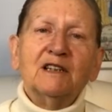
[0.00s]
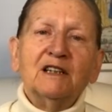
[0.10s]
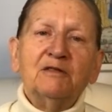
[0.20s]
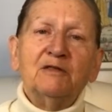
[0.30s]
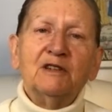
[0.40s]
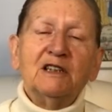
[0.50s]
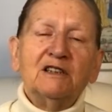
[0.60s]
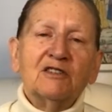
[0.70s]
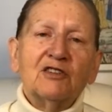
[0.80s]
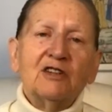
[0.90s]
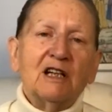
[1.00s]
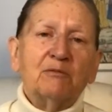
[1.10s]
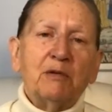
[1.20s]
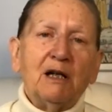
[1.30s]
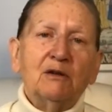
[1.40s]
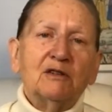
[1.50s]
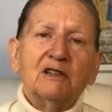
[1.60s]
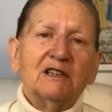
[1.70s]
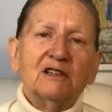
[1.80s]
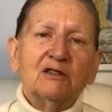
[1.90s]
if it doesn't have
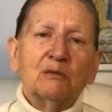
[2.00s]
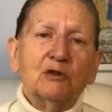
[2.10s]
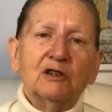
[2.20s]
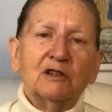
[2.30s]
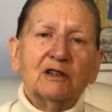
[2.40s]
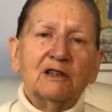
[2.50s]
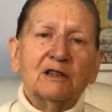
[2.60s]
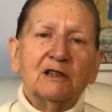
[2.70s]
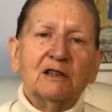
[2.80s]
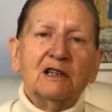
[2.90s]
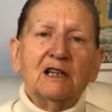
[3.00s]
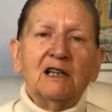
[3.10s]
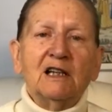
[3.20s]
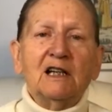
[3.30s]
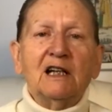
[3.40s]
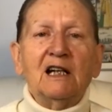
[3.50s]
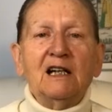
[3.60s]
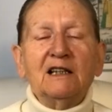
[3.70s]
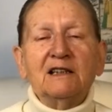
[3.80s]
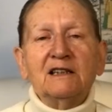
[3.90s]
power, it doesn't work.
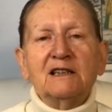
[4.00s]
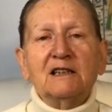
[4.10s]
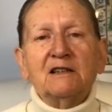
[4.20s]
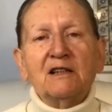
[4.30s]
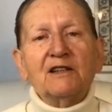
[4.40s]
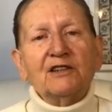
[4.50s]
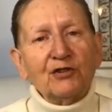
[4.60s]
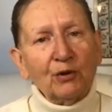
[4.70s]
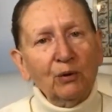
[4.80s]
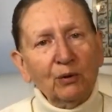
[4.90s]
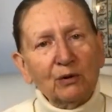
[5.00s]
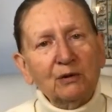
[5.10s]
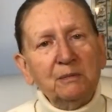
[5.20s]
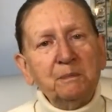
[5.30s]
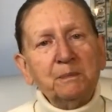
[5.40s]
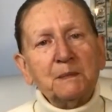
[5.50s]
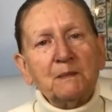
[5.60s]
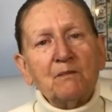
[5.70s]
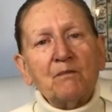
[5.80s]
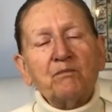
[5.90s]
And the soul,
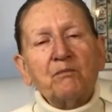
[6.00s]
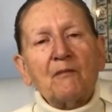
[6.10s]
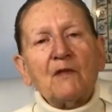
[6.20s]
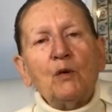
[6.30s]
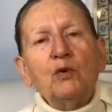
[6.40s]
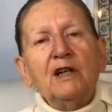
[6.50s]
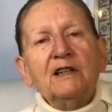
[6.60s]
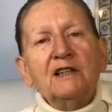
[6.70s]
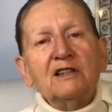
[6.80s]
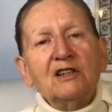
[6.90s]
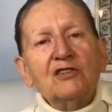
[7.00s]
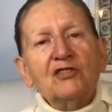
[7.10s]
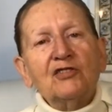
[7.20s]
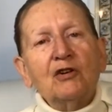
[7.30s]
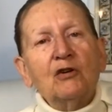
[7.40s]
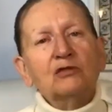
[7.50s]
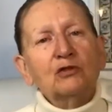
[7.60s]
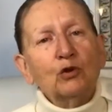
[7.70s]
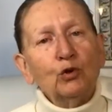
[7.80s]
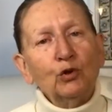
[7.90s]
when it is on
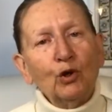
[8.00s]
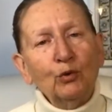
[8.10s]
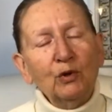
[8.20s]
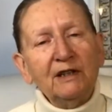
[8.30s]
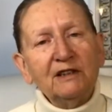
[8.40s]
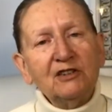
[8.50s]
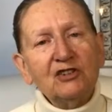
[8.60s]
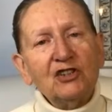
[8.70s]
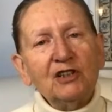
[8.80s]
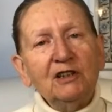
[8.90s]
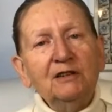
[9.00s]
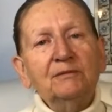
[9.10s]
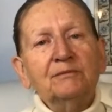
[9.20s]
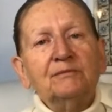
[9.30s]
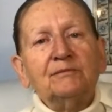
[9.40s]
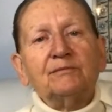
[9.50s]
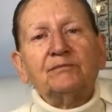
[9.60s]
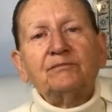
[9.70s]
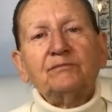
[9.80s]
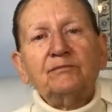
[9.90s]
low energy,
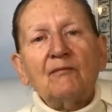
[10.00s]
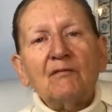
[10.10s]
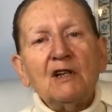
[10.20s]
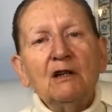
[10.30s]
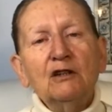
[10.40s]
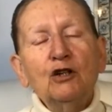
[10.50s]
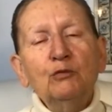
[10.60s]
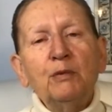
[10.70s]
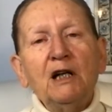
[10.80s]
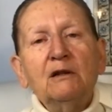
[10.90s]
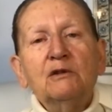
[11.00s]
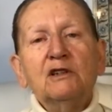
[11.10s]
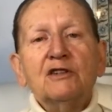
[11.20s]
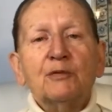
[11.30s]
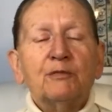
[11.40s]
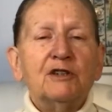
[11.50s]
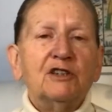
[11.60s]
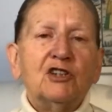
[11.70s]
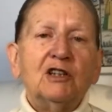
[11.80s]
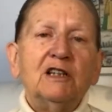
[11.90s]
low power,
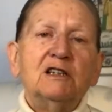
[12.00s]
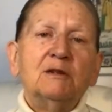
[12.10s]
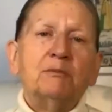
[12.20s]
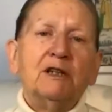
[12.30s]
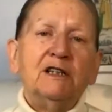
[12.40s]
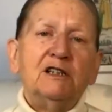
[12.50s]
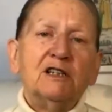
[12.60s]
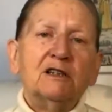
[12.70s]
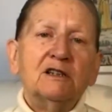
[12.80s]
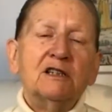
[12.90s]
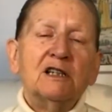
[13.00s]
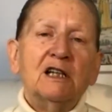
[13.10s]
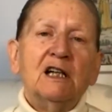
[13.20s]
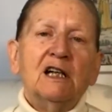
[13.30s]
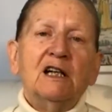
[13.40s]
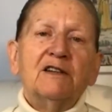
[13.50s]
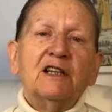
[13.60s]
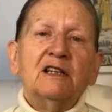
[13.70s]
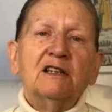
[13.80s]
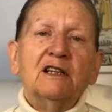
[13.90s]
spiritually depleted,
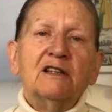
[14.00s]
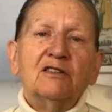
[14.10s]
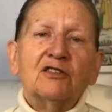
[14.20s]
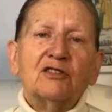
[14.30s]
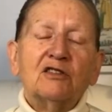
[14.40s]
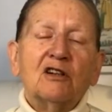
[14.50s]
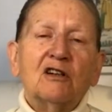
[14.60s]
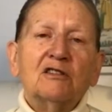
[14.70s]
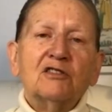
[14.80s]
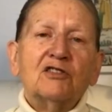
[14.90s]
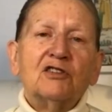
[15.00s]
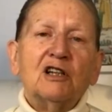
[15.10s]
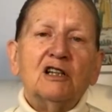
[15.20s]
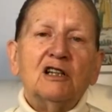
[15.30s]
then it starts